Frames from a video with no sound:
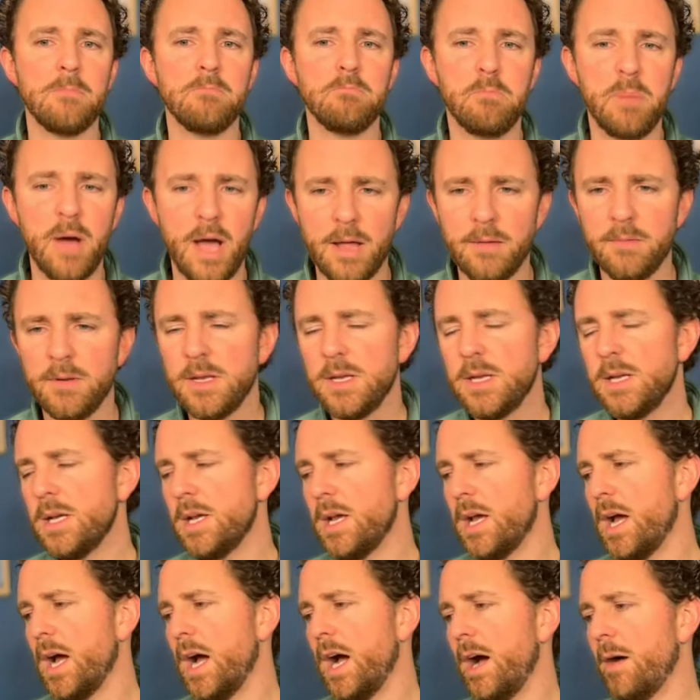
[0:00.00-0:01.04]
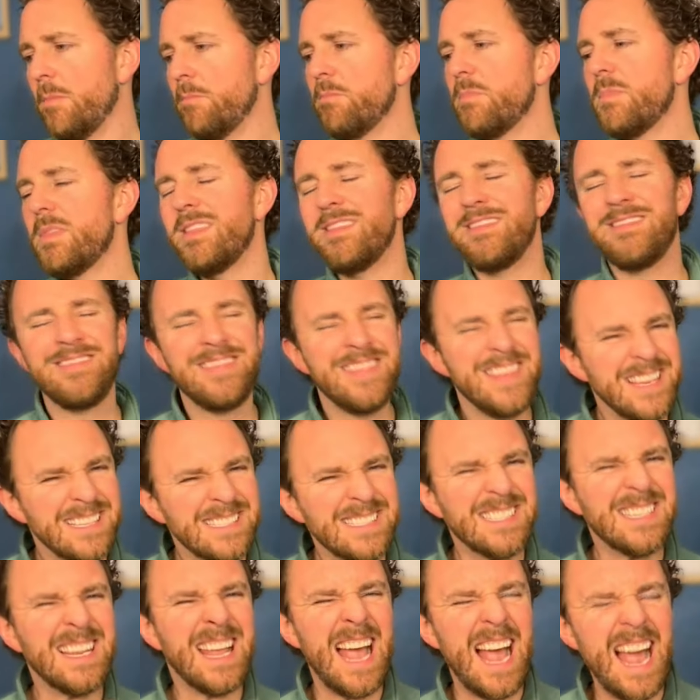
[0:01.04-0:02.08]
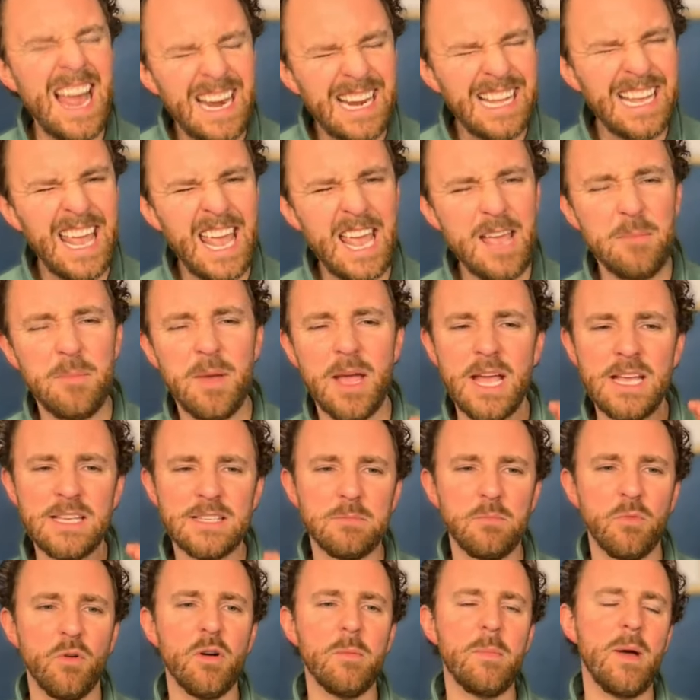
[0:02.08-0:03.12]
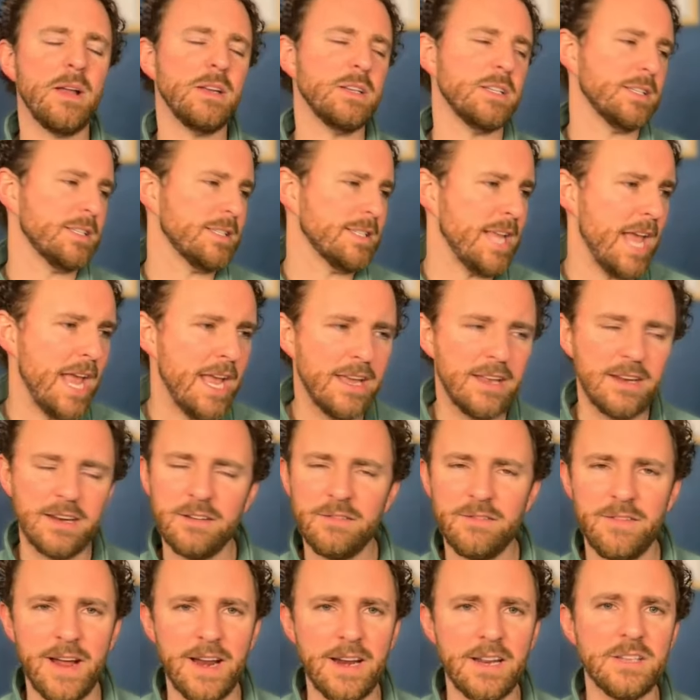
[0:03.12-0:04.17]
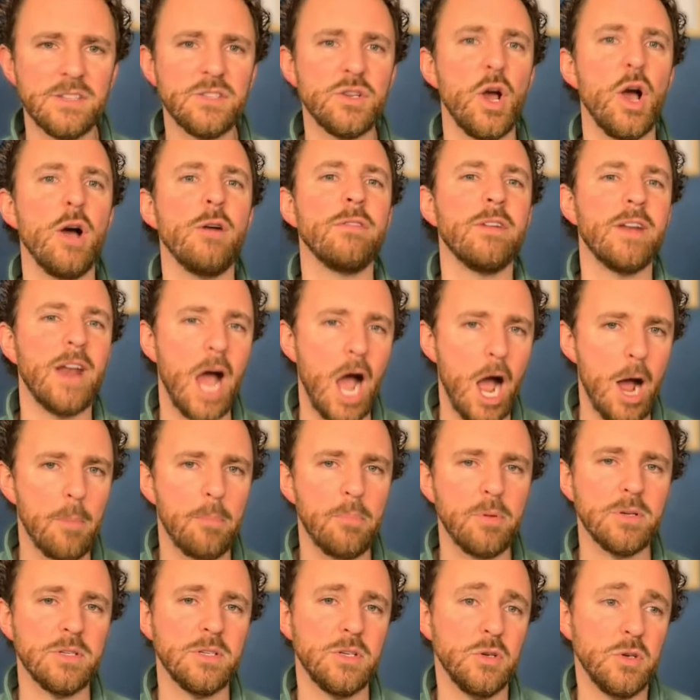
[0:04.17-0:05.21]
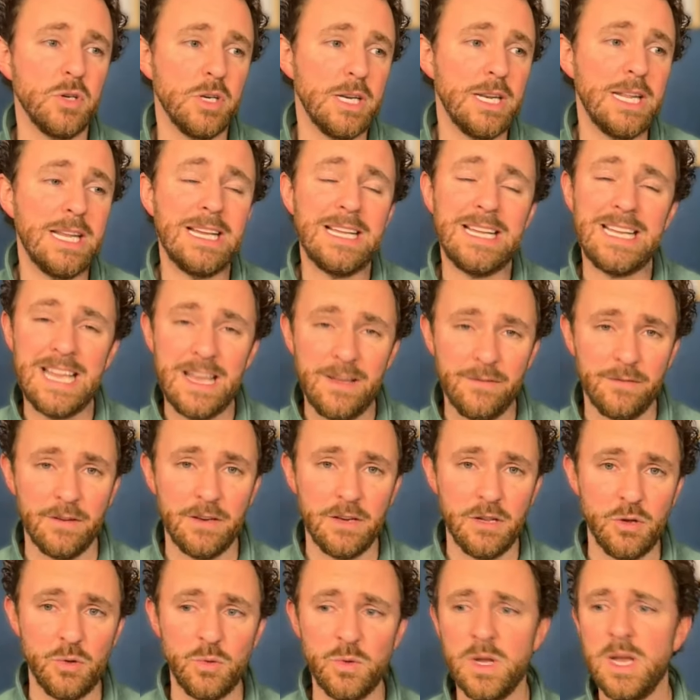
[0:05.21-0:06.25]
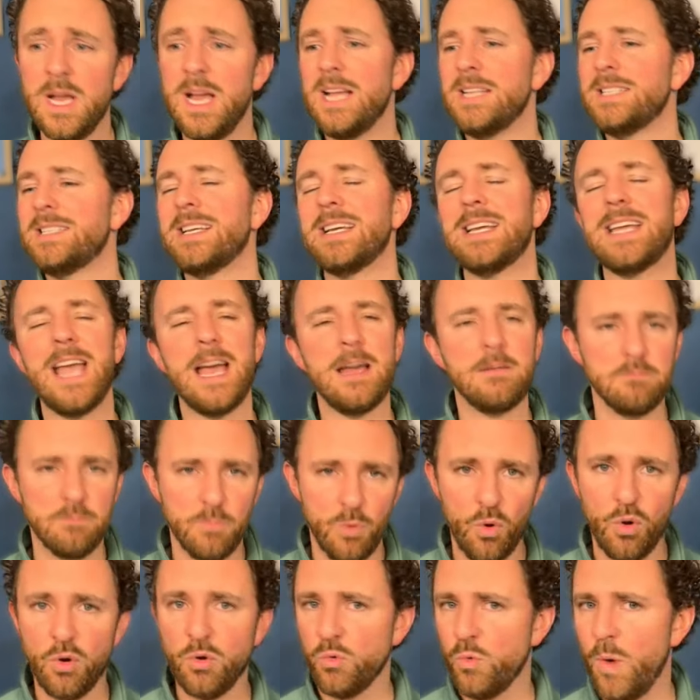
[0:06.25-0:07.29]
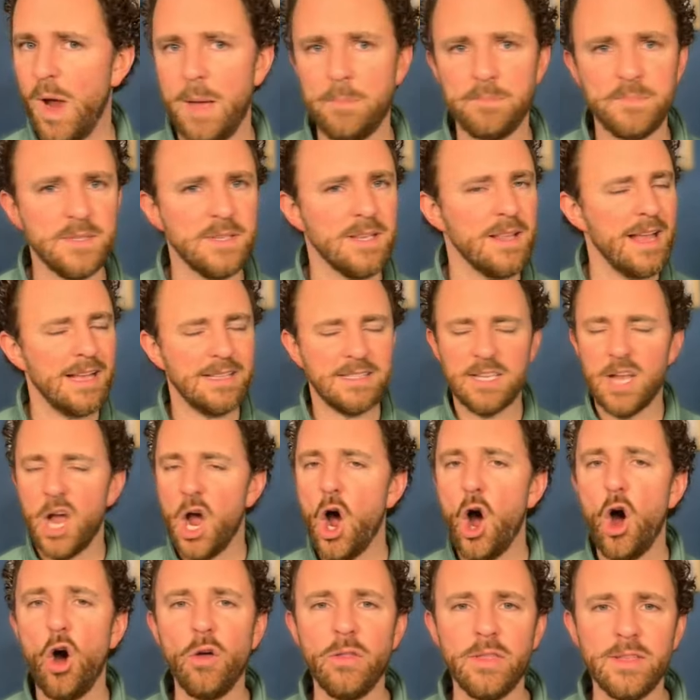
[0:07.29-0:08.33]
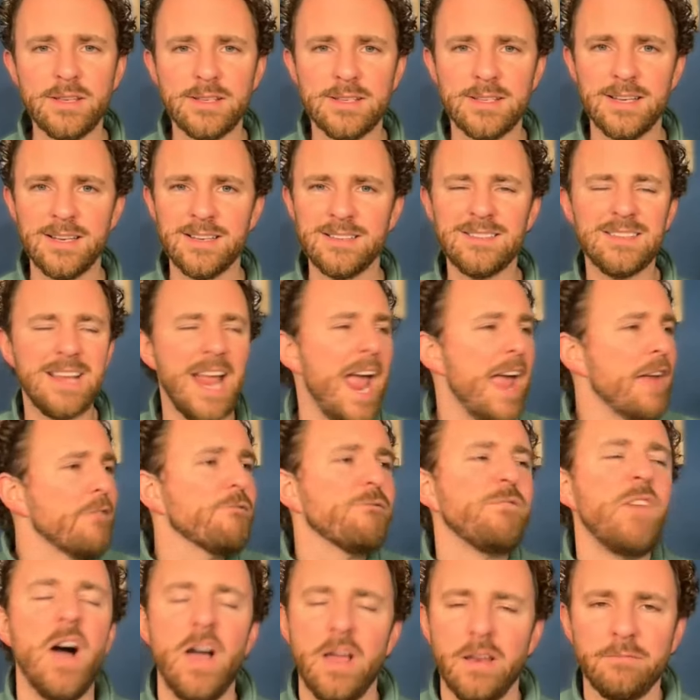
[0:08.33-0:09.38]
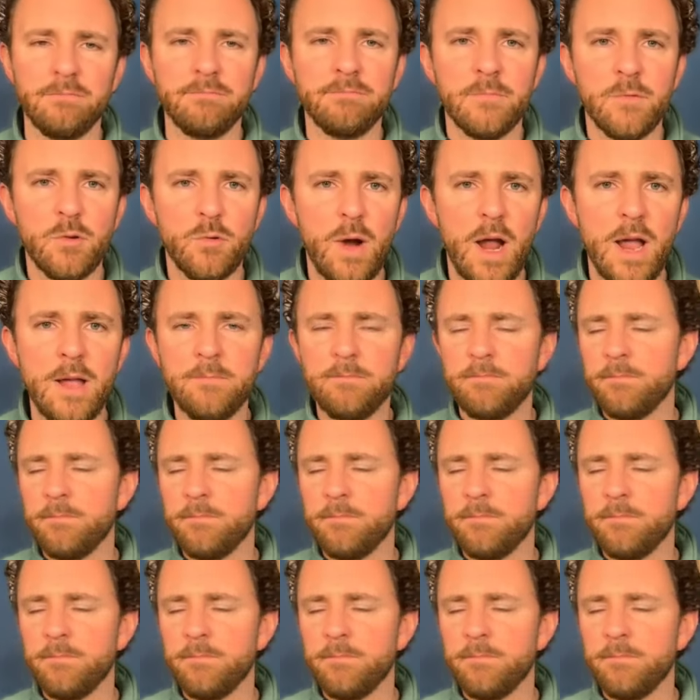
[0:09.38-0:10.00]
But this kind of game is more about just taking advantage of an opportunity given you to get more reps. That's all this is, and fun, right?